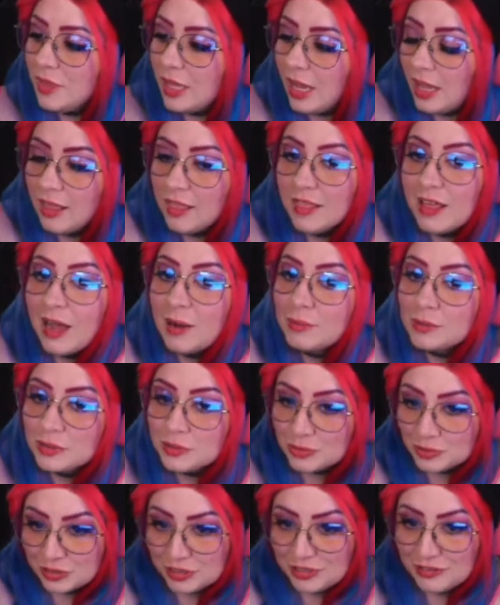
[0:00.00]
That was
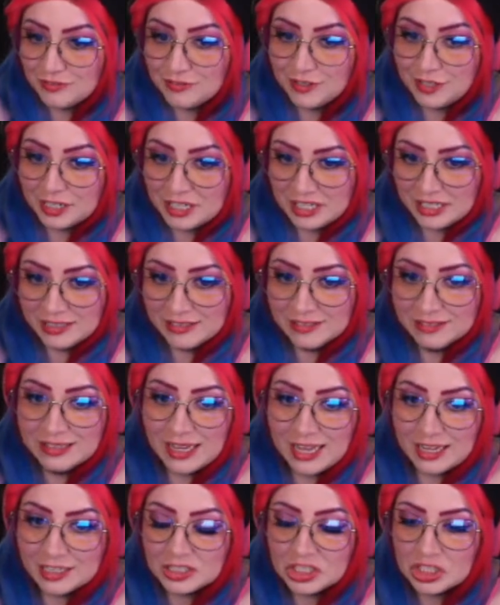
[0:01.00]
really funny,
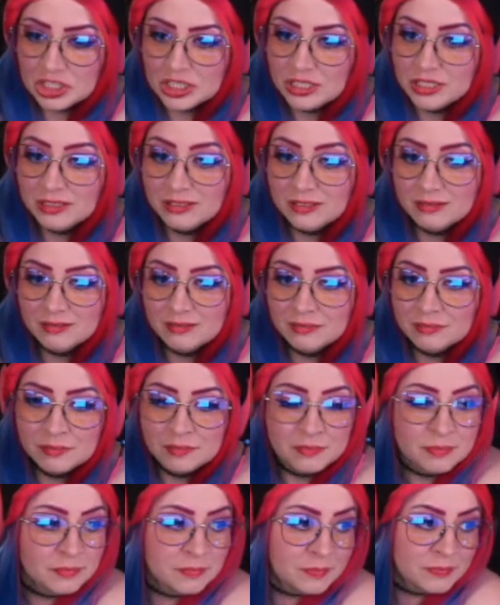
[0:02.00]
actually.
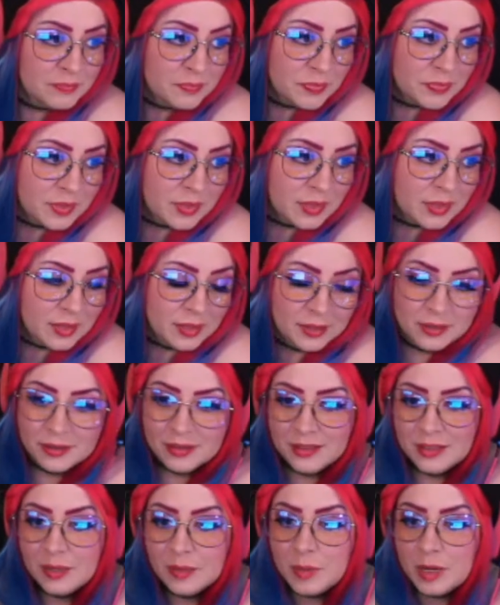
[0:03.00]

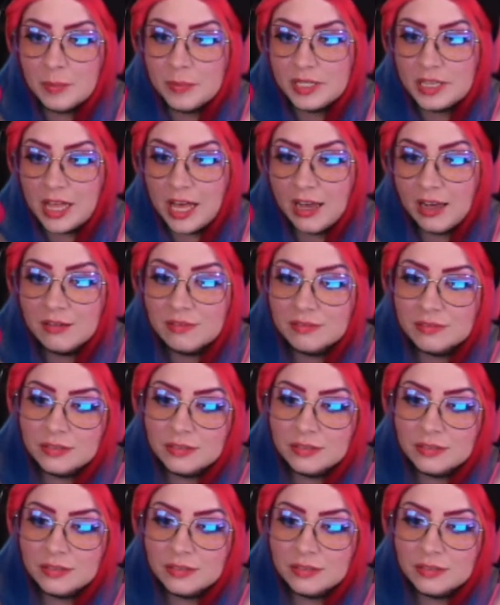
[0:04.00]
It made me laugh.